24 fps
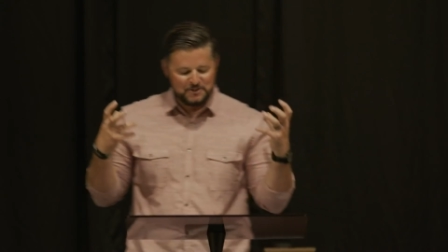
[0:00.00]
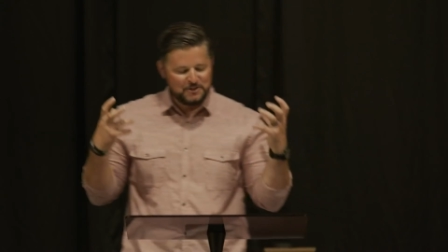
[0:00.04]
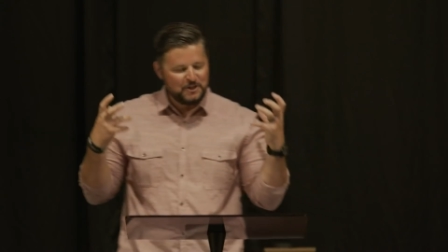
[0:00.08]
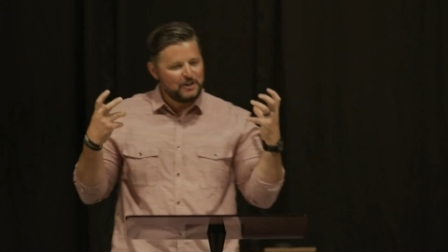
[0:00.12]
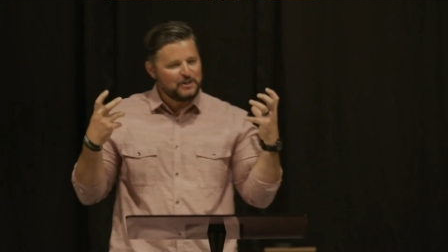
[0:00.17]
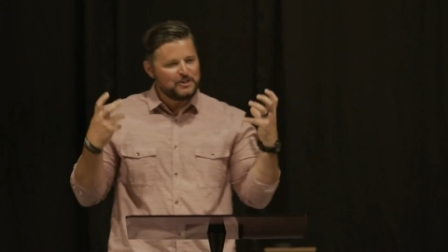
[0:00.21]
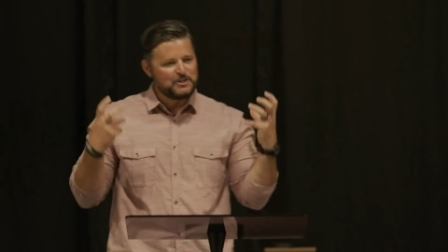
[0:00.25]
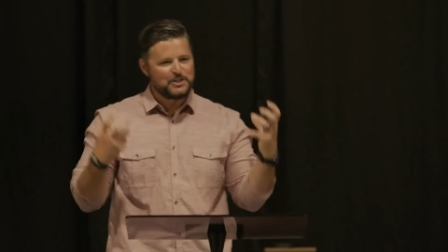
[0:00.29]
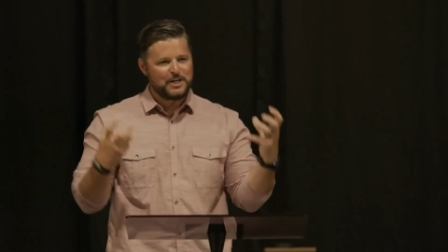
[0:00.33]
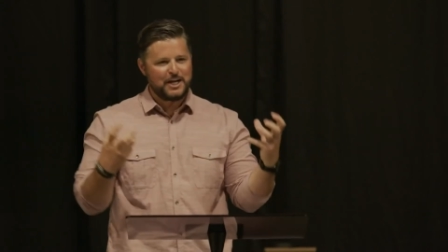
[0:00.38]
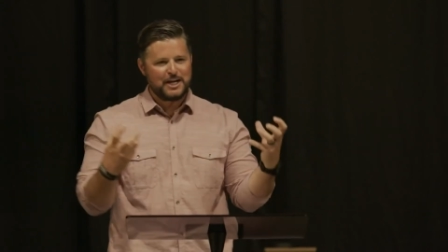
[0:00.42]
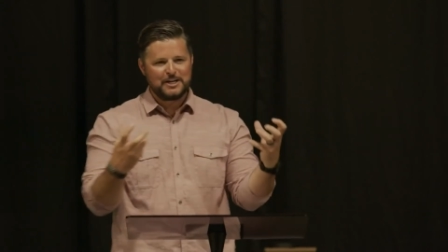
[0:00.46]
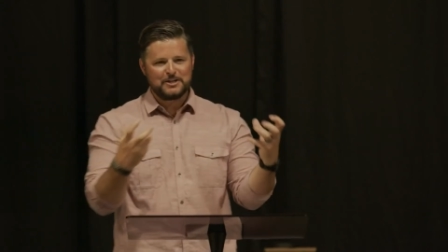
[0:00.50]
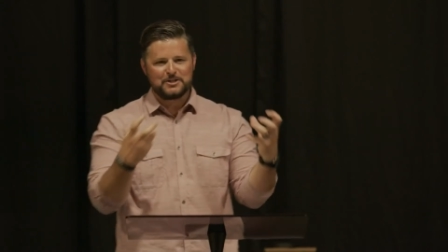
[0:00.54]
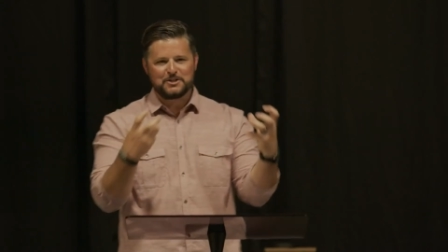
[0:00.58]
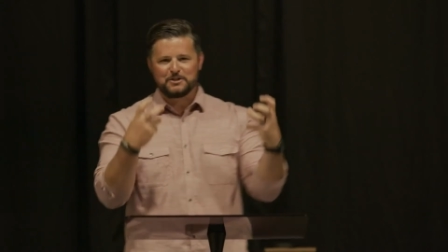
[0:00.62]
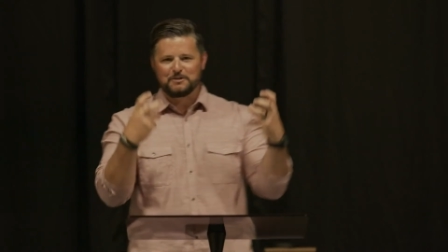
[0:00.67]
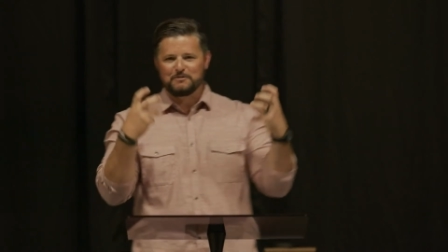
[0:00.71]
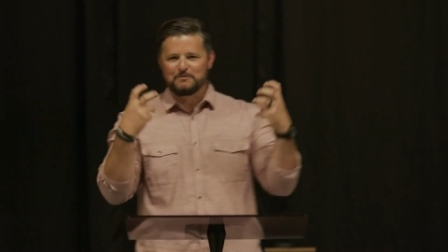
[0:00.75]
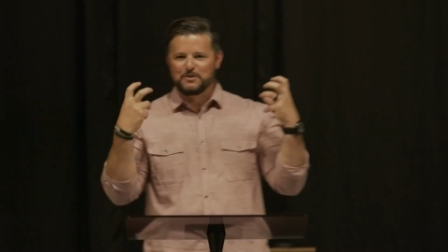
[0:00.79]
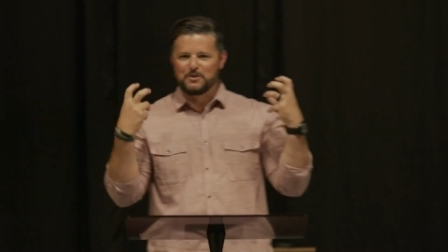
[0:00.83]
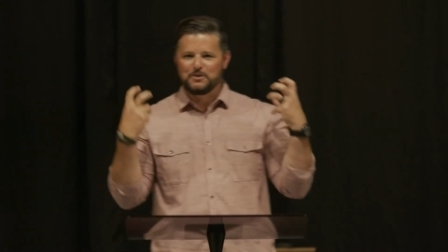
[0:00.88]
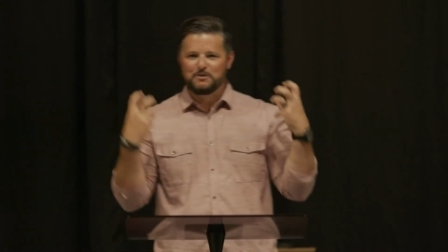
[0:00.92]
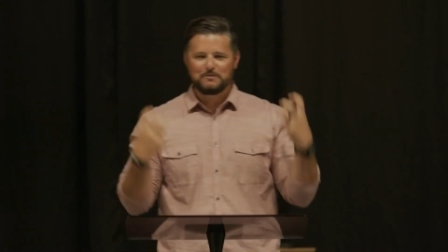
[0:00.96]
this is going to
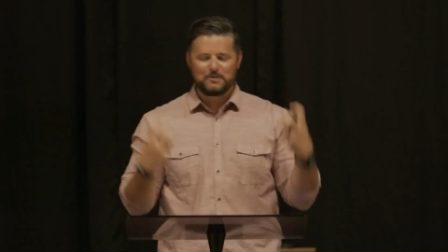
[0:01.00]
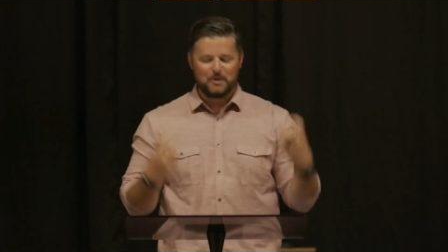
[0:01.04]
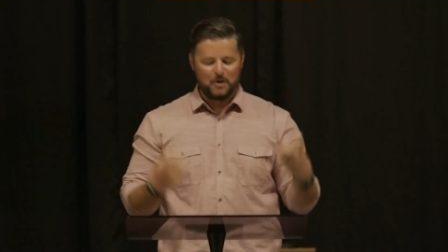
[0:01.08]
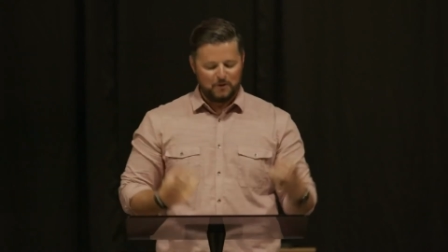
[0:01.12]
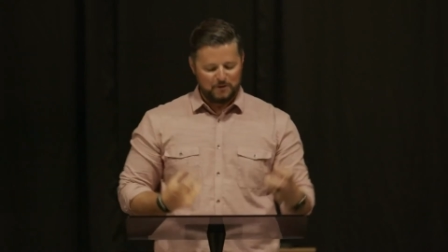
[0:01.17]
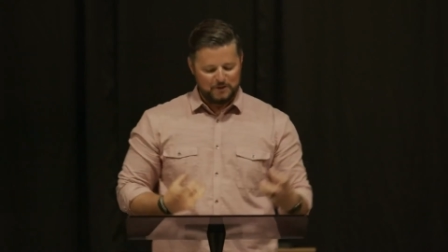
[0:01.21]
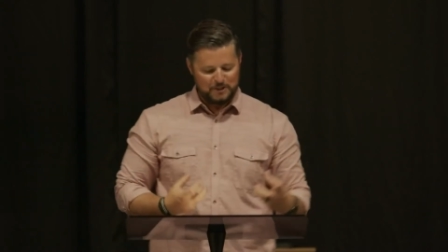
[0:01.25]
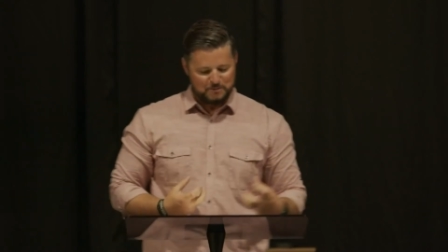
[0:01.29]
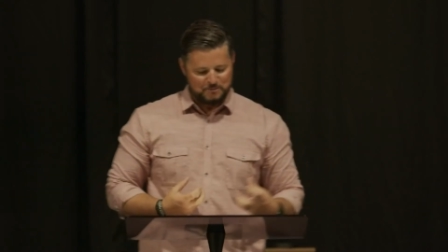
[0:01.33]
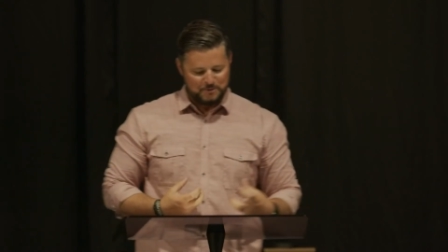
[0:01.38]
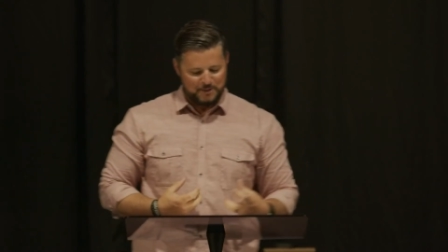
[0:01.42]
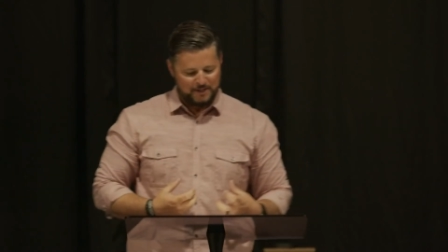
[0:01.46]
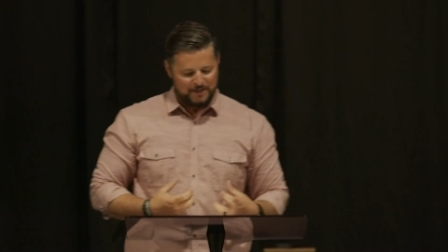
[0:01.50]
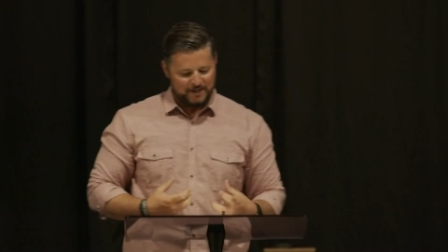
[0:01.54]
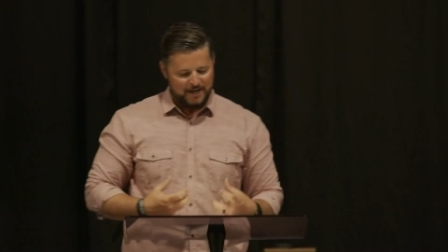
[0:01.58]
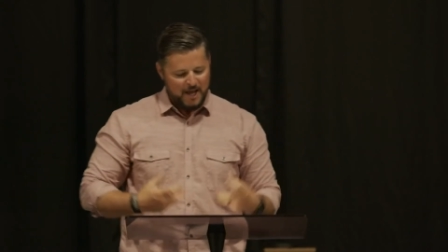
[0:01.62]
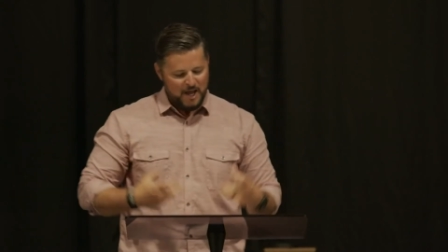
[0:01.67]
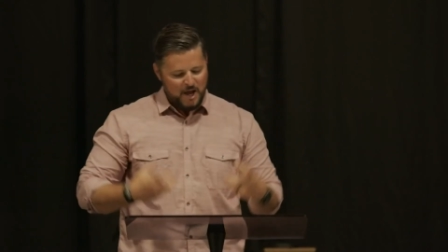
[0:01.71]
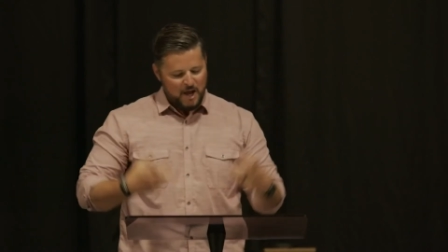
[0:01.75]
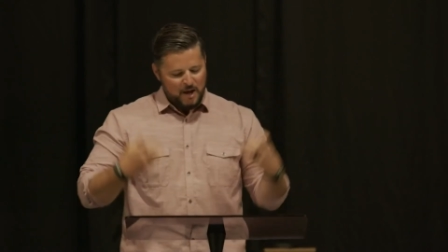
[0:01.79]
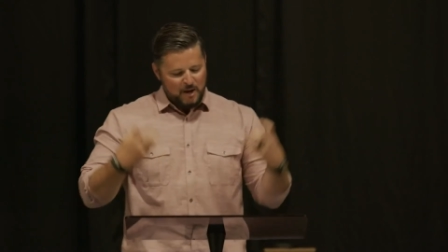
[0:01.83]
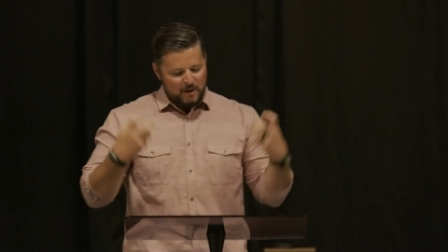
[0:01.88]
change your view of the Holy Spirit.